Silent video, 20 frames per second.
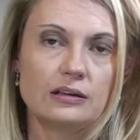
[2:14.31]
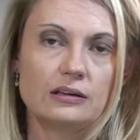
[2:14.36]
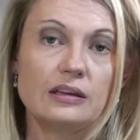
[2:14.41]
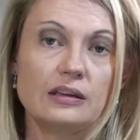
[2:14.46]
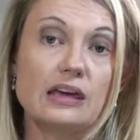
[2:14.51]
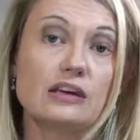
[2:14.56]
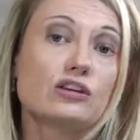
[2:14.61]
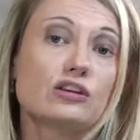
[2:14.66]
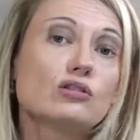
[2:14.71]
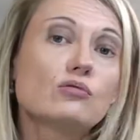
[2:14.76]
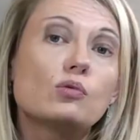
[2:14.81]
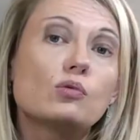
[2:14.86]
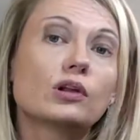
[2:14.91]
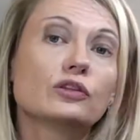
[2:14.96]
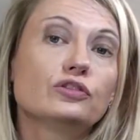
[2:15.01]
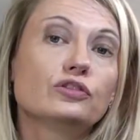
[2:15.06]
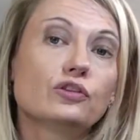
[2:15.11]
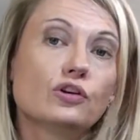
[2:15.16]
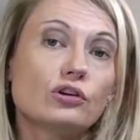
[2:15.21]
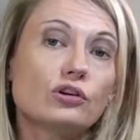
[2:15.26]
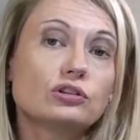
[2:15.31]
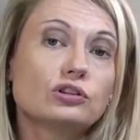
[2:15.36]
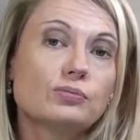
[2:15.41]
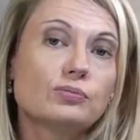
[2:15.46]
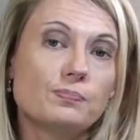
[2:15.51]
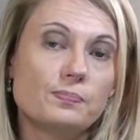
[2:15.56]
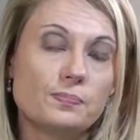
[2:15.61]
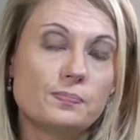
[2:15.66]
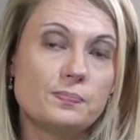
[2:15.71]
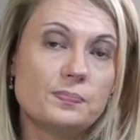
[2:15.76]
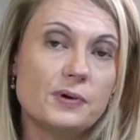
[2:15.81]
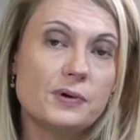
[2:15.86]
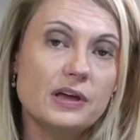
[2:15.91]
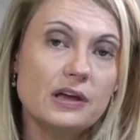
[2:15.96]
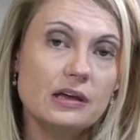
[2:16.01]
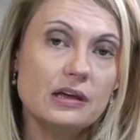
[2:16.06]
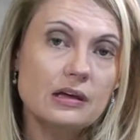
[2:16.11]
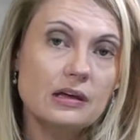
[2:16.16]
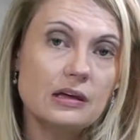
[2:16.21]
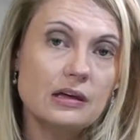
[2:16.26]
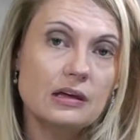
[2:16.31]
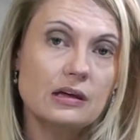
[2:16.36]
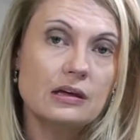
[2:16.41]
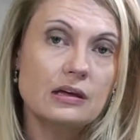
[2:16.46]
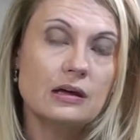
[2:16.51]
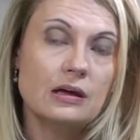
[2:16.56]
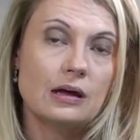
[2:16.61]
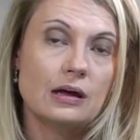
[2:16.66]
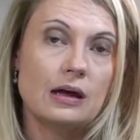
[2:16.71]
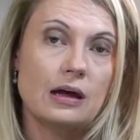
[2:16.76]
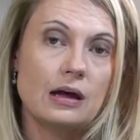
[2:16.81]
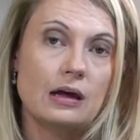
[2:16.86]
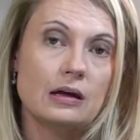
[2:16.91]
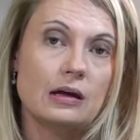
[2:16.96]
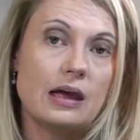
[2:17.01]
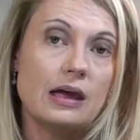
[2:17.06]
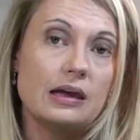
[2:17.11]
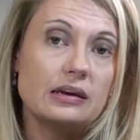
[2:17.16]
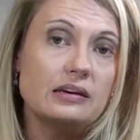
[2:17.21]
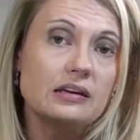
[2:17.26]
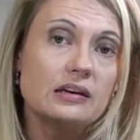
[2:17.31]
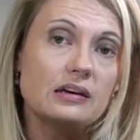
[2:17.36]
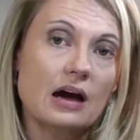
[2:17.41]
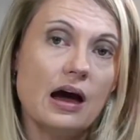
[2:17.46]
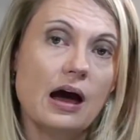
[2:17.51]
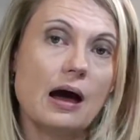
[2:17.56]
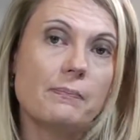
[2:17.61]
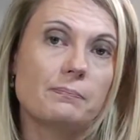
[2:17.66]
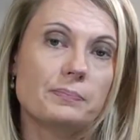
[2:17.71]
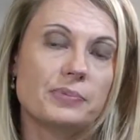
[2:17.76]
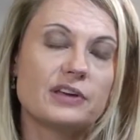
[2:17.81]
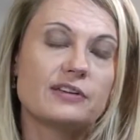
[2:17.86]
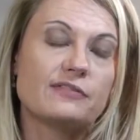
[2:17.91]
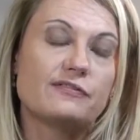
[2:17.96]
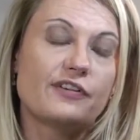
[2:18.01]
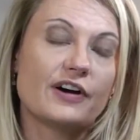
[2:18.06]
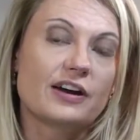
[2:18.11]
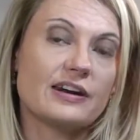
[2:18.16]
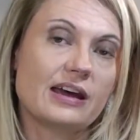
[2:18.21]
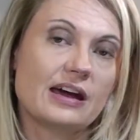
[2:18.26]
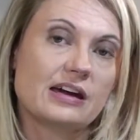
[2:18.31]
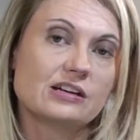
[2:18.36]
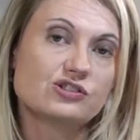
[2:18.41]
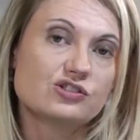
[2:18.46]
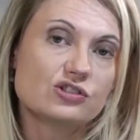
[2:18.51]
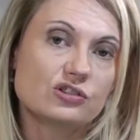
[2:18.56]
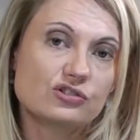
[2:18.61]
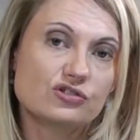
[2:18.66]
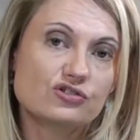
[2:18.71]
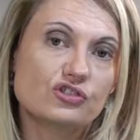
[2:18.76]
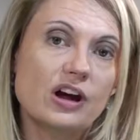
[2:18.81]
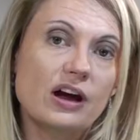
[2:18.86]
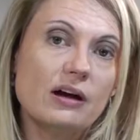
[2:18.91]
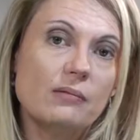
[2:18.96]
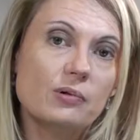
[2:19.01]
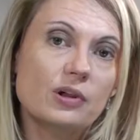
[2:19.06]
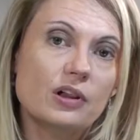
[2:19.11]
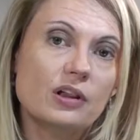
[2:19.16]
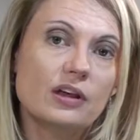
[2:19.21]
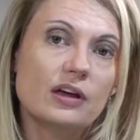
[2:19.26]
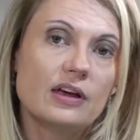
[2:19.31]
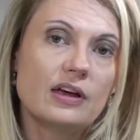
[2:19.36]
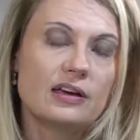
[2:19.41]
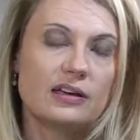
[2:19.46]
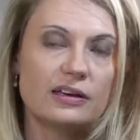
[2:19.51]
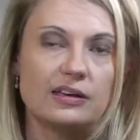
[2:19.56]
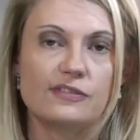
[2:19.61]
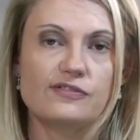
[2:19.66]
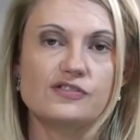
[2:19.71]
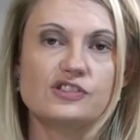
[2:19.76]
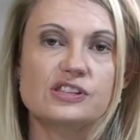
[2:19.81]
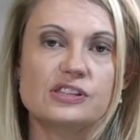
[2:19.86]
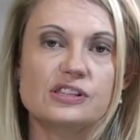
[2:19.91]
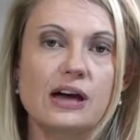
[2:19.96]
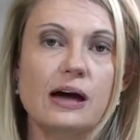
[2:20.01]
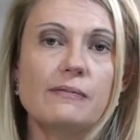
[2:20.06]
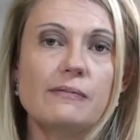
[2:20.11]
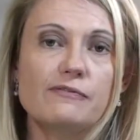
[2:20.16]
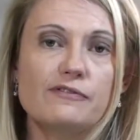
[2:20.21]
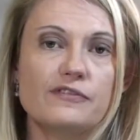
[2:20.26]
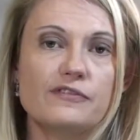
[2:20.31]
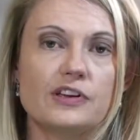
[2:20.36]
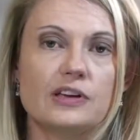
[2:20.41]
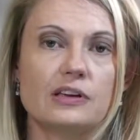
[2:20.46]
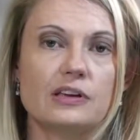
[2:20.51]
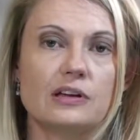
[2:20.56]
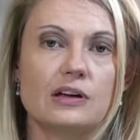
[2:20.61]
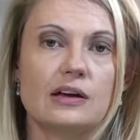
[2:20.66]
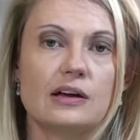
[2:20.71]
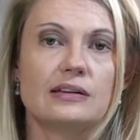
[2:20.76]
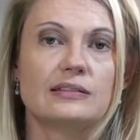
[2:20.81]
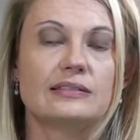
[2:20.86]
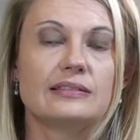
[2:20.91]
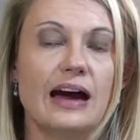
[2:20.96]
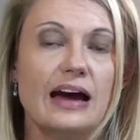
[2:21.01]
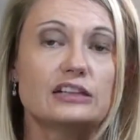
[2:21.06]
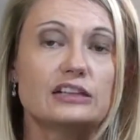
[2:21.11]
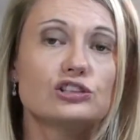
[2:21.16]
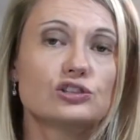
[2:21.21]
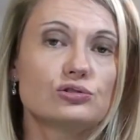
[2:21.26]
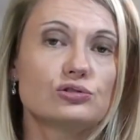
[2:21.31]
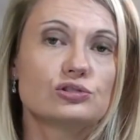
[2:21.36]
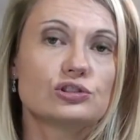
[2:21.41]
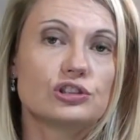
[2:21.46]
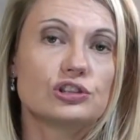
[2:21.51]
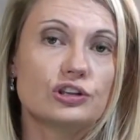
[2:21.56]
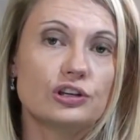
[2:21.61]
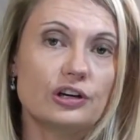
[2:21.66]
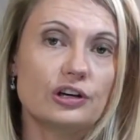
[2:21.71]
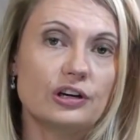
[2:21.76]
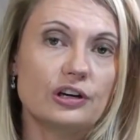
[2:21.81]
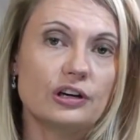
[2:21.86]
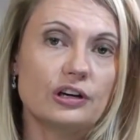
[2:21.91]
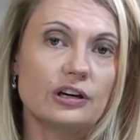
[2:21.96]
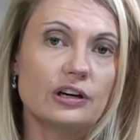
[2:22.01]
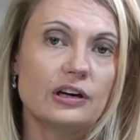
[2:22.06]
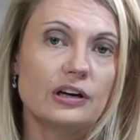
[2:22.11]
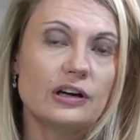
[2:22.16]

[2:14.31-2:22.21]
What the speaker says: then you will not be ending up in financial trouble if something does occur